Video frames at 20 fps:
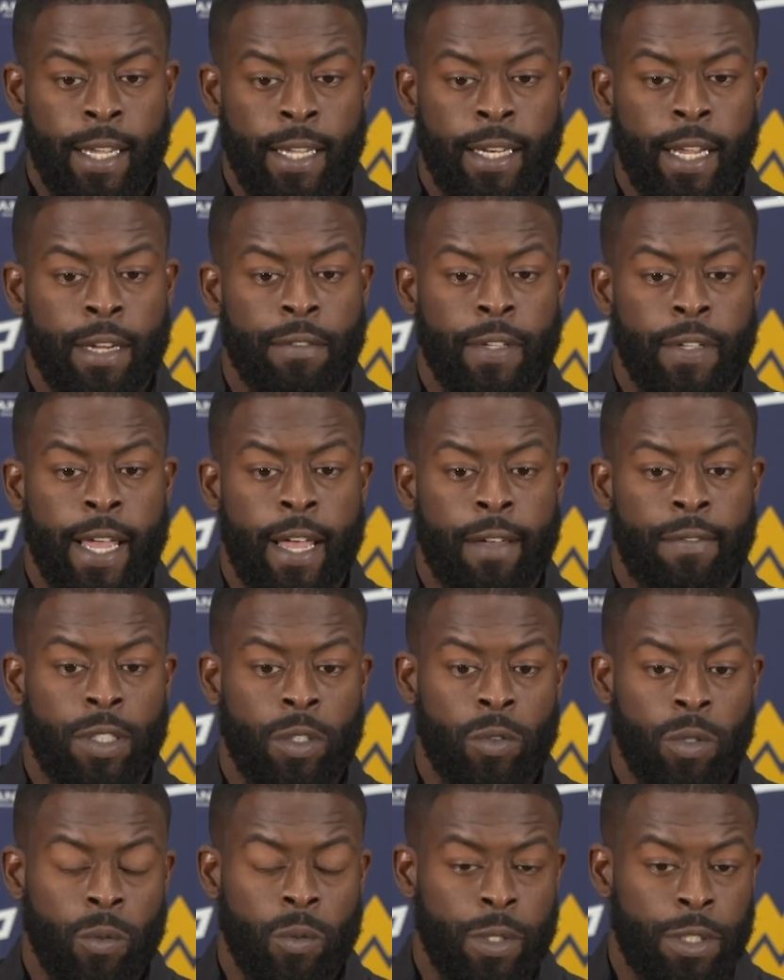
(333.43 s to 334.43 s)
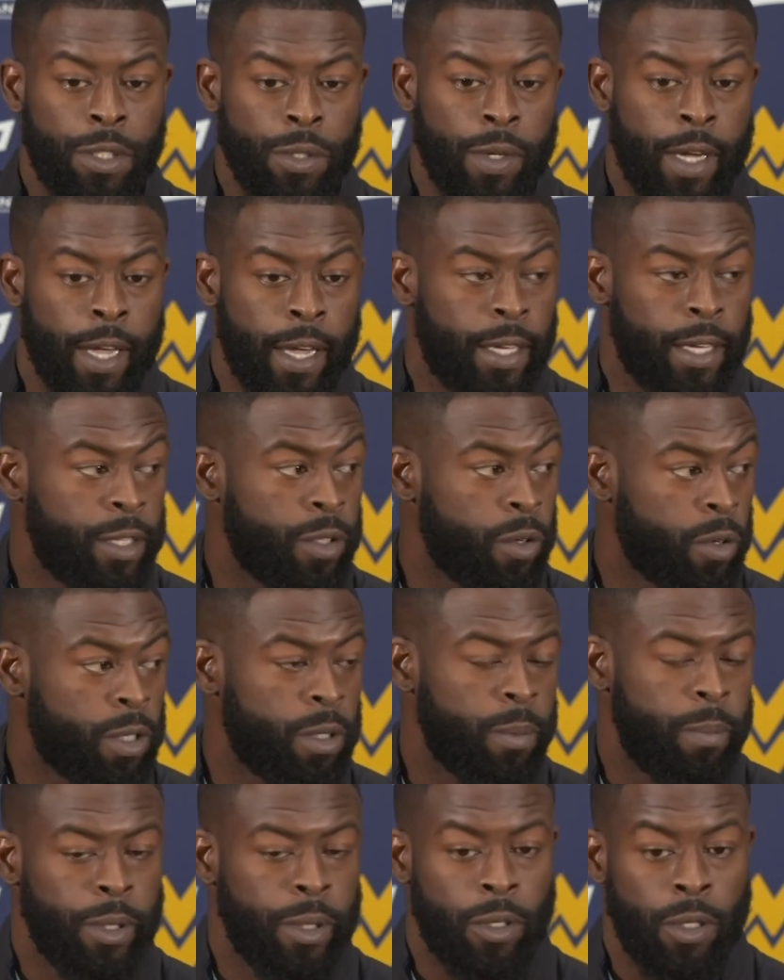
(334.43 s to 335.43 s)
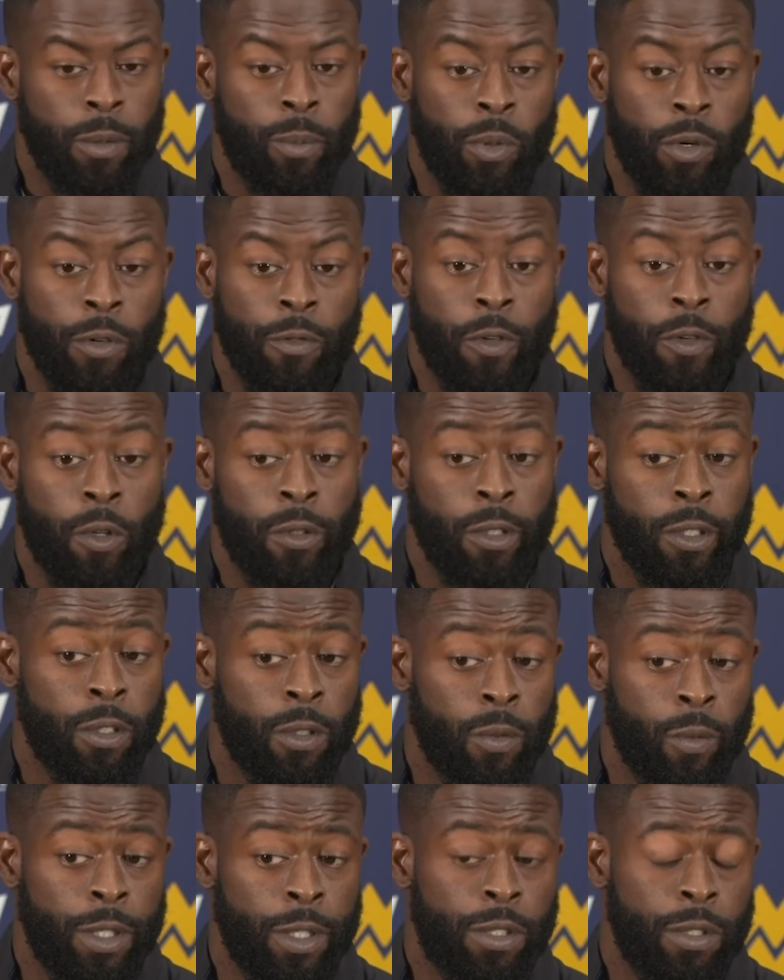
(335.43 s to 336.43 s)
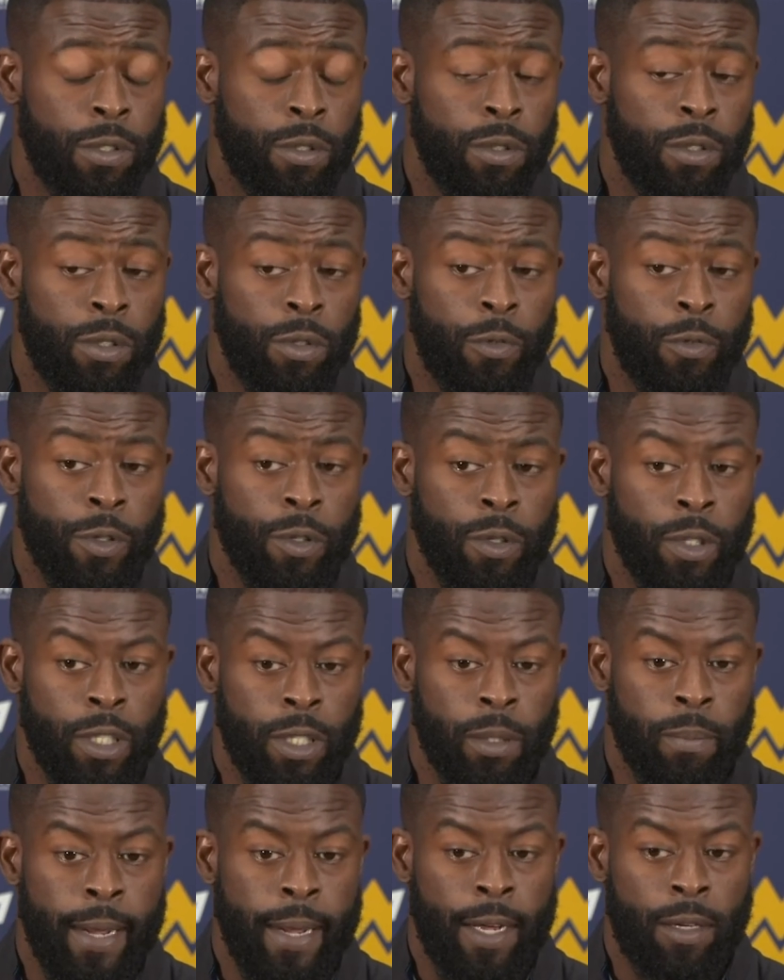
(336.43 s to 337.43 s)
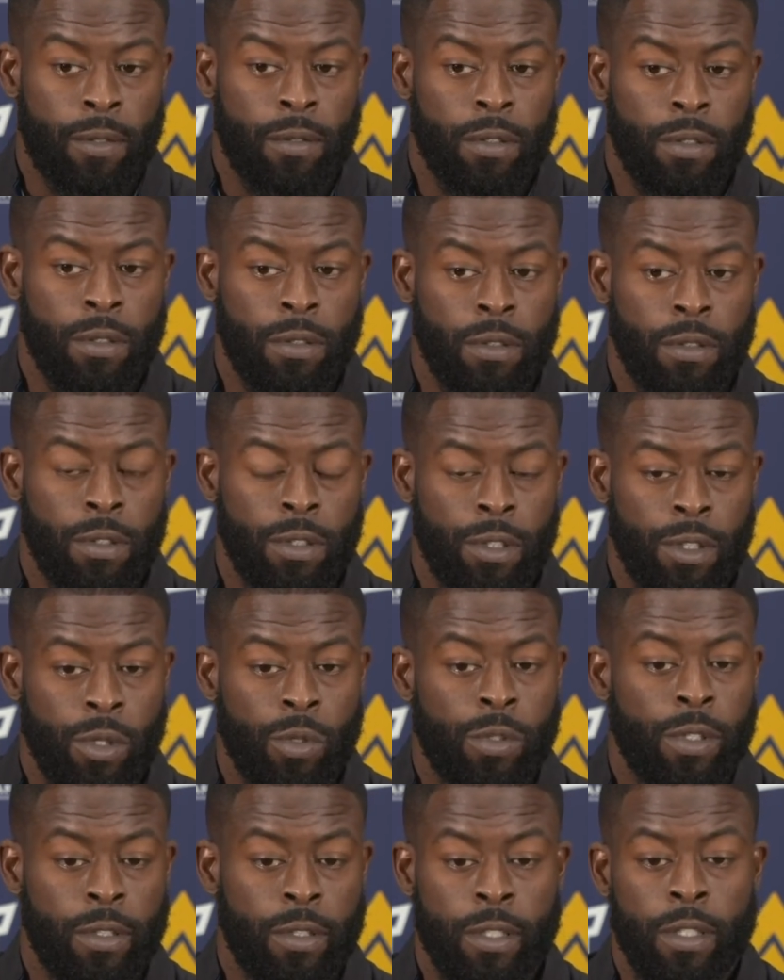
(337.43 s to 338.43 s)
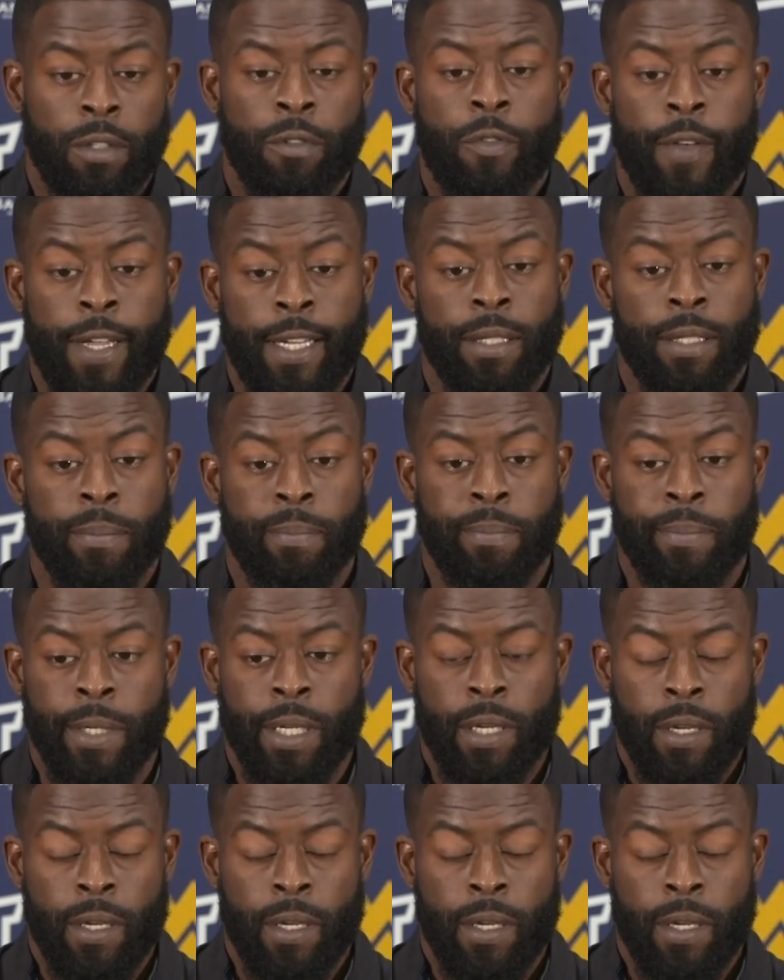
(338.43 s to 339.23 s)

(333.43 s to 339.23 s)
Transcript: in every avenue in which you can in order to build a portfolio in which you feel good about using to defend them.